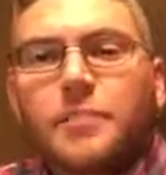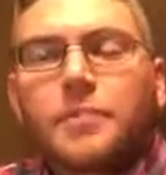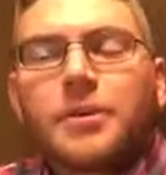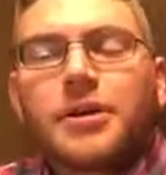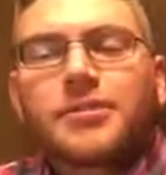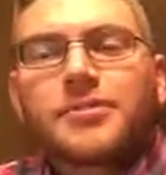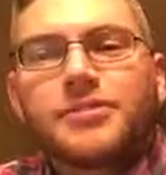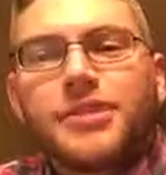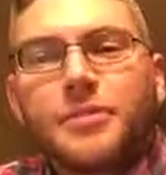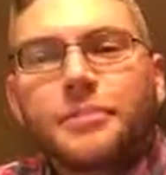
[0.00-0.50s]

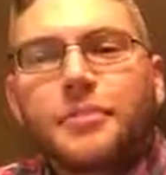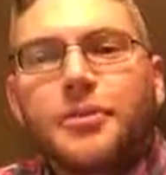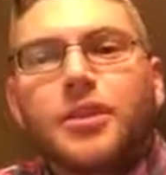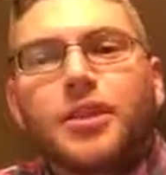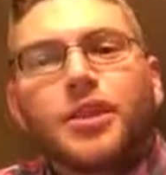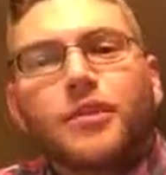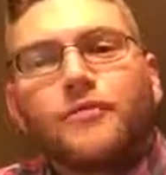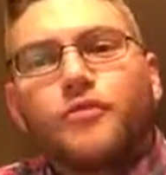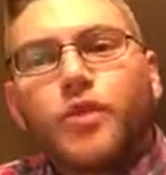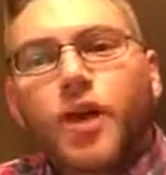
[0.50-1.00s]
Because
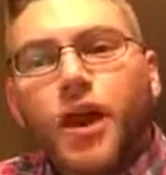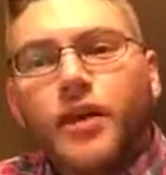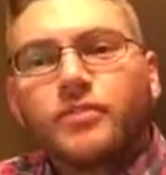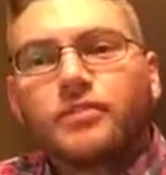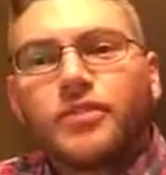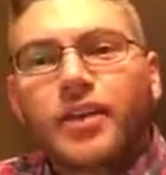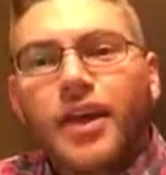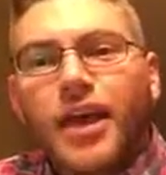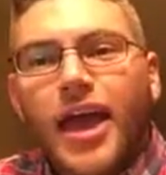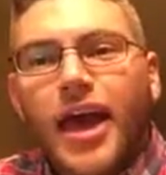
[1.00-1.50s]
typically if you have
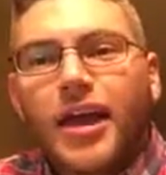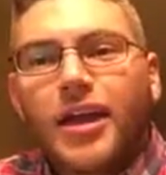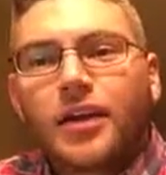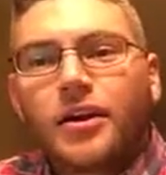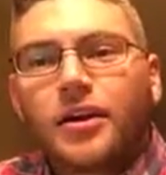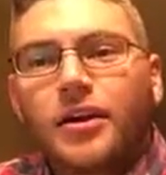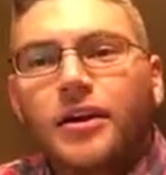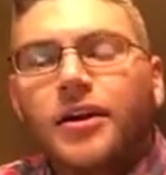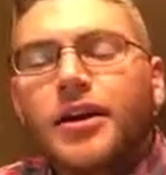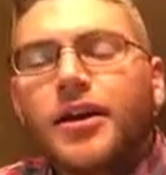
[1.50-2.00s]

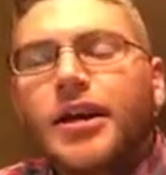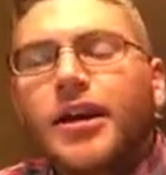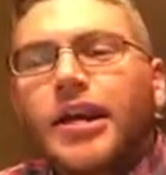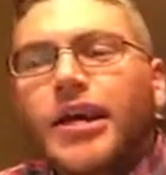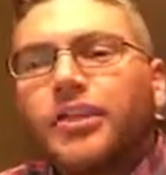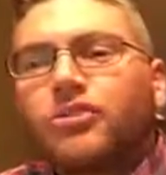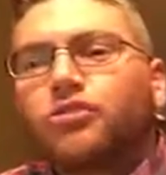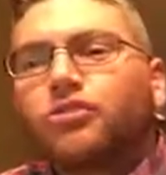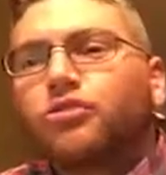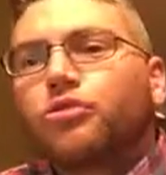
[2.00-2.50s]
sciatica,
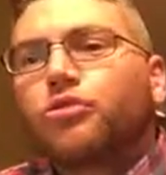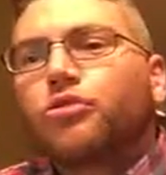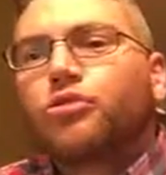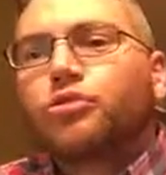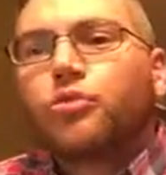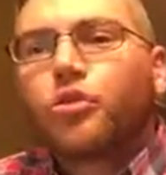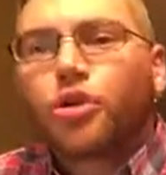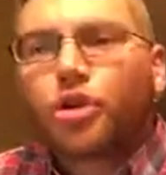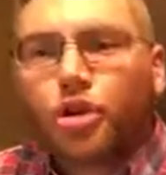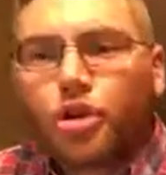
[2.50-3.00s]
it's due
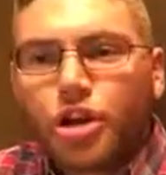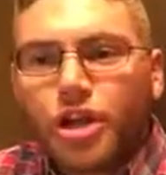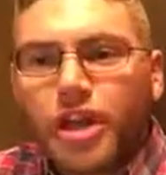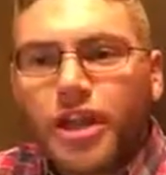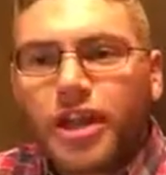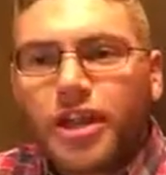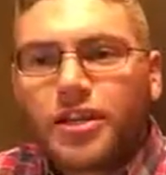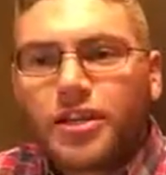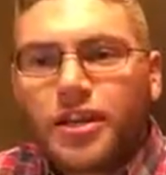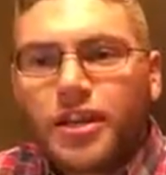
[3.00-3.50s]
to a
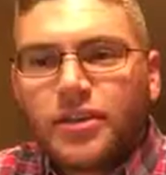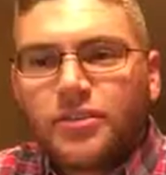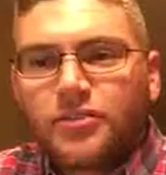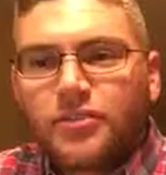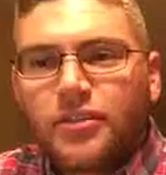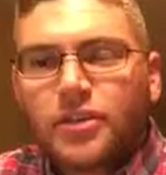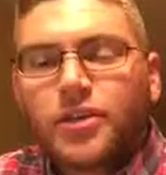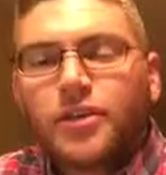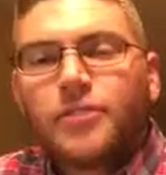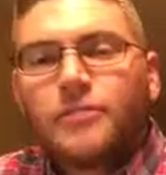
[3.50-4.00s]
herniated
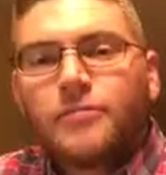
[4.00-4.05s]
disc,